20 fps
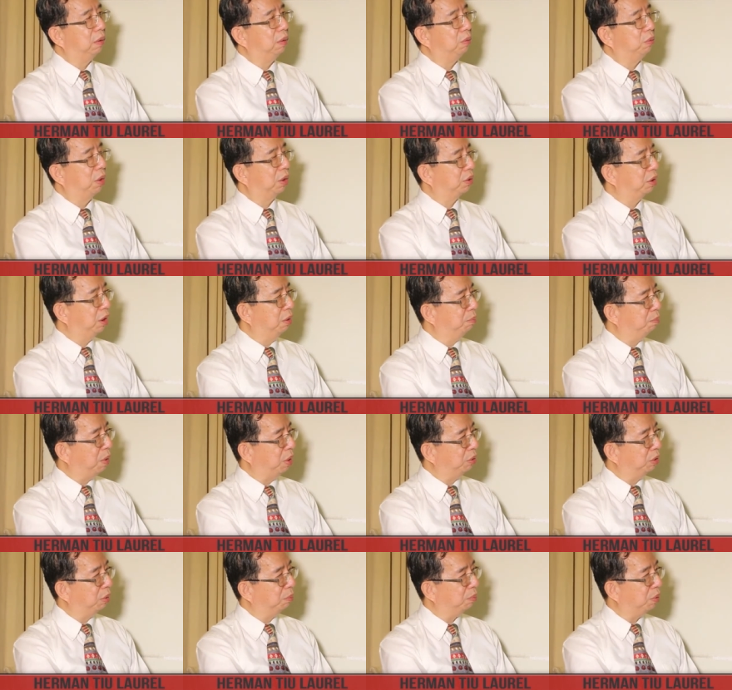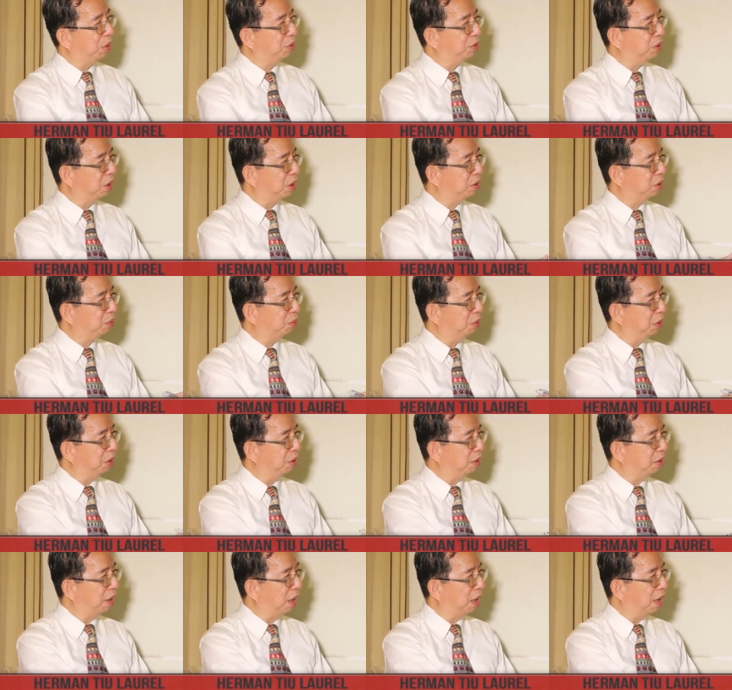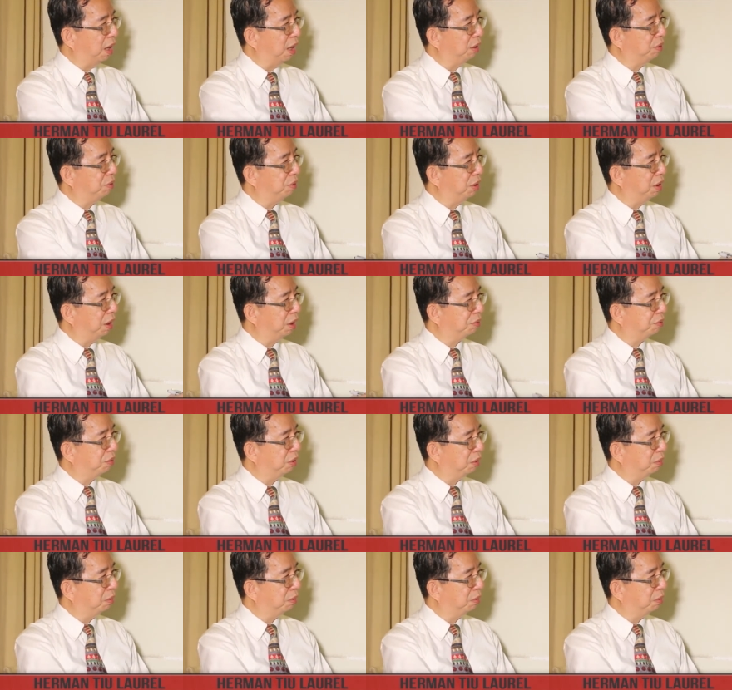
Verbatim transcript: water impounding projects with uh, hydroelectric